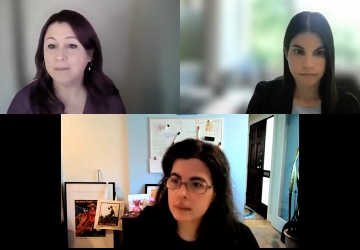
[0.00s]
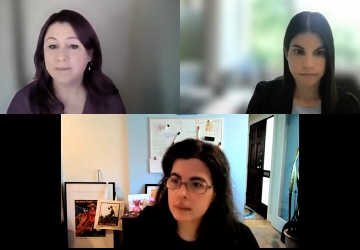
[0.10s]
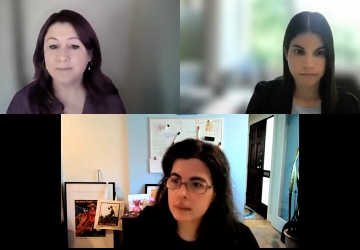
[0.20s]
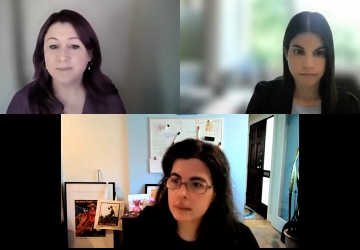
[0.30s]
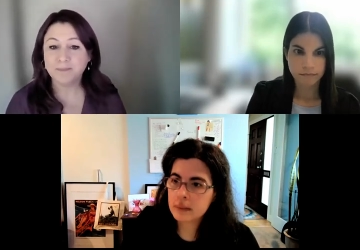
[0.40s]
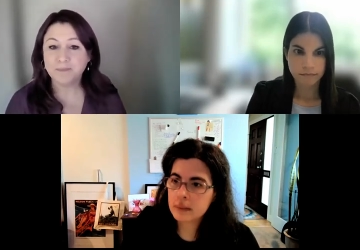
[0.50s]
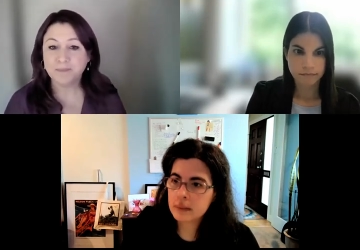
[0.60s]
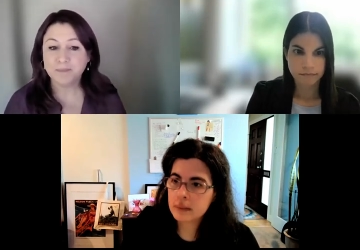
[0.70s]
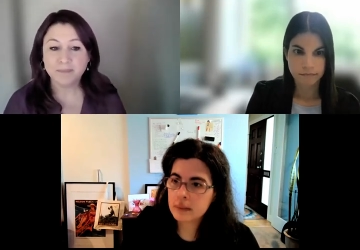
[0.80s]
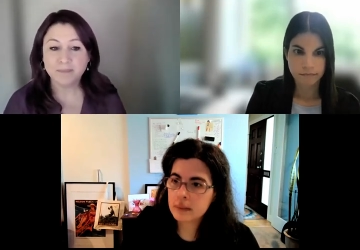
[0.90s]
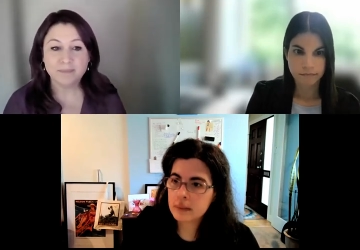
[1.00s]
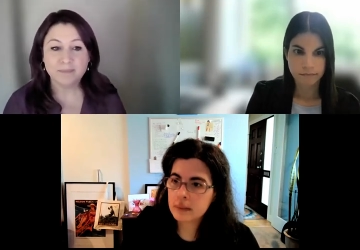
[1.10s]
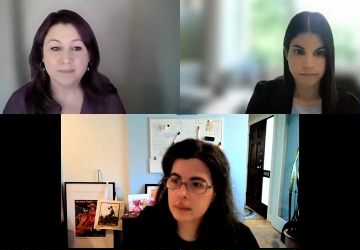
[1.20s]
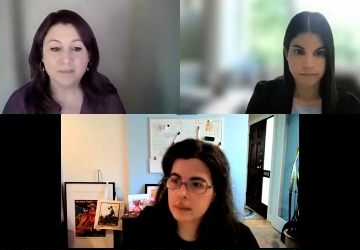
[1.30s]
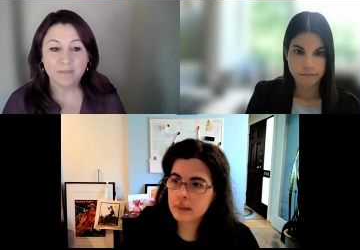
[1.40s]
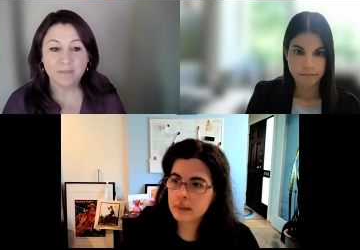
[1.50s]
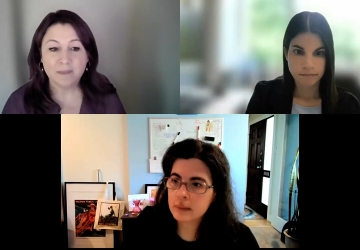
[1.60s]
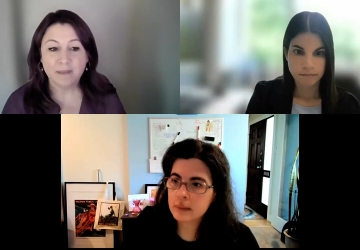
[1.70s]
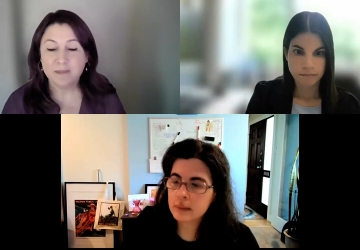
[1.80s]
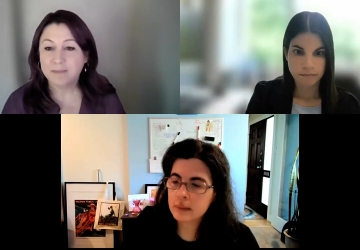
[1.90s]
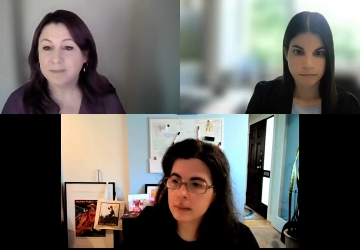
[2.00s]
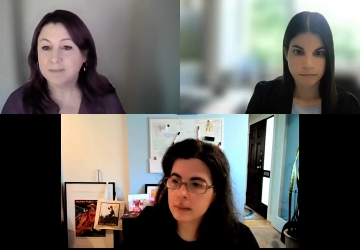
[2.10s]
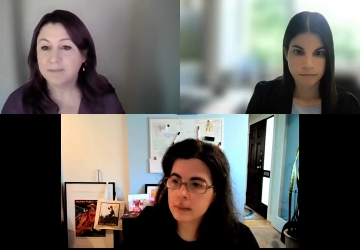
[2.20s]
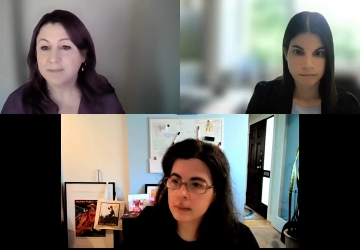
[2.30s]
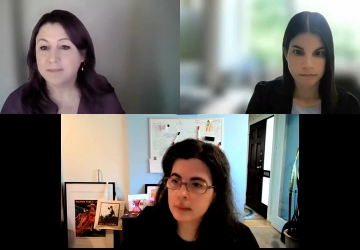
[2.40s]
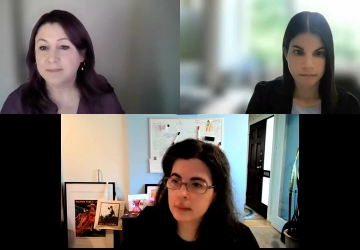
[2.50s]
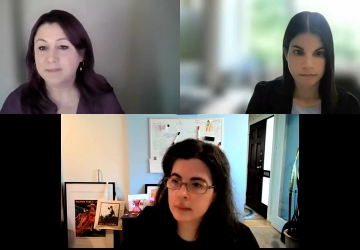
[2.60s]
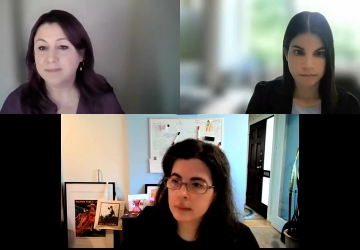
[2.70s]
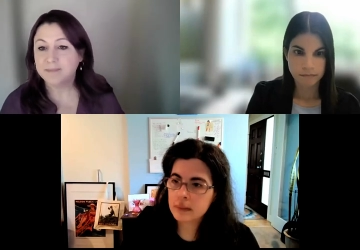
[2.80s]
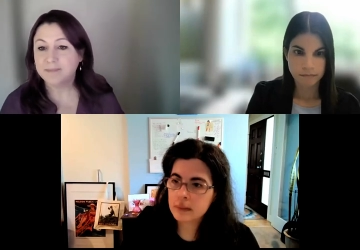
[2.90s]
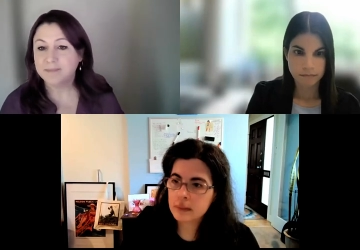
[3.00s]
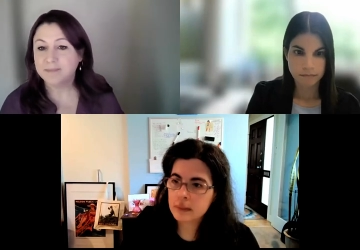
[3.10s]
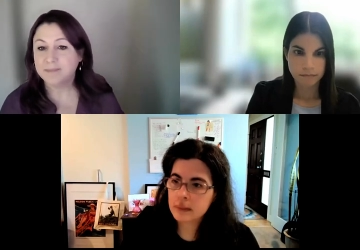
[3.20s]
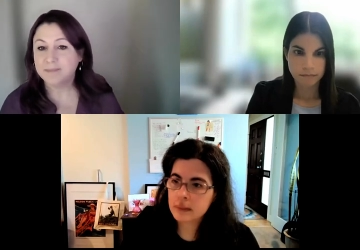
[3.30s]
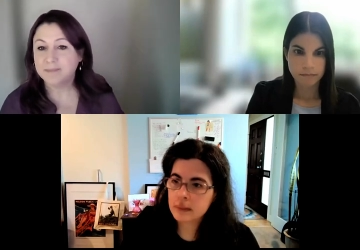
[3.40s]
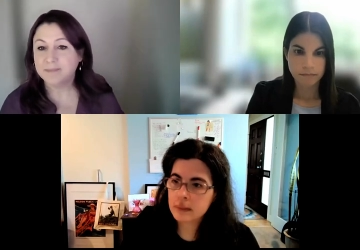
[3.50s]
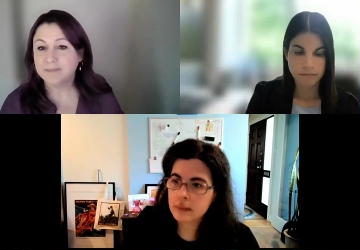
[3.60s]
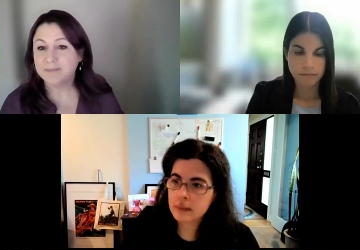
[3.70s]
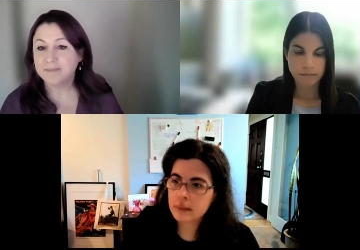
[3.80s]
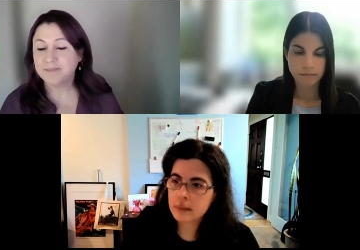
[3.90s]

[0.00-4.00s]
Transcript: Nothing is said.